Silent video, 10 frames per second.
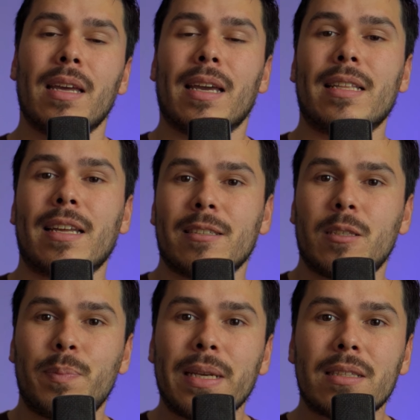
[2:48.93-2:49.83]
it can
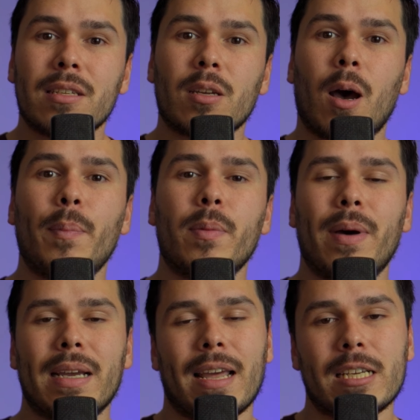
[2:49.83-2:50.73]
speed this up
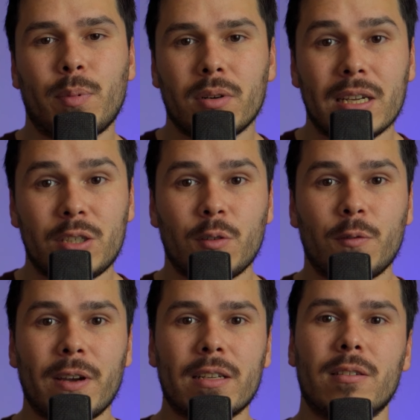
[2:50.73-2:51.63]
by an
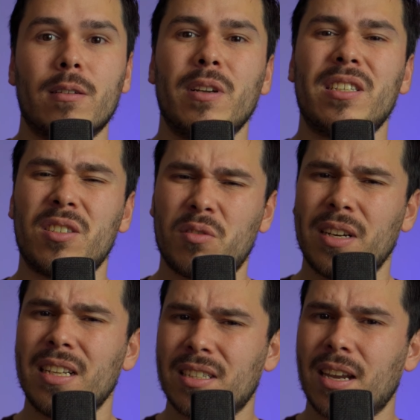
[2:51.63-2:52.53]
exponential factor, which is
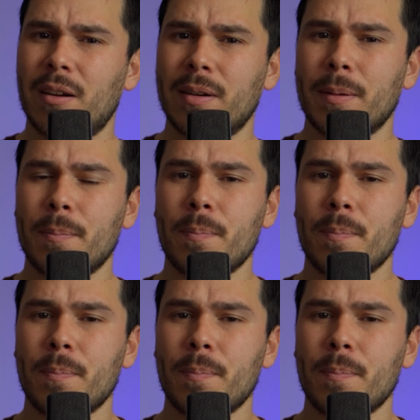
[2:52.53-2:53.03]
really scary.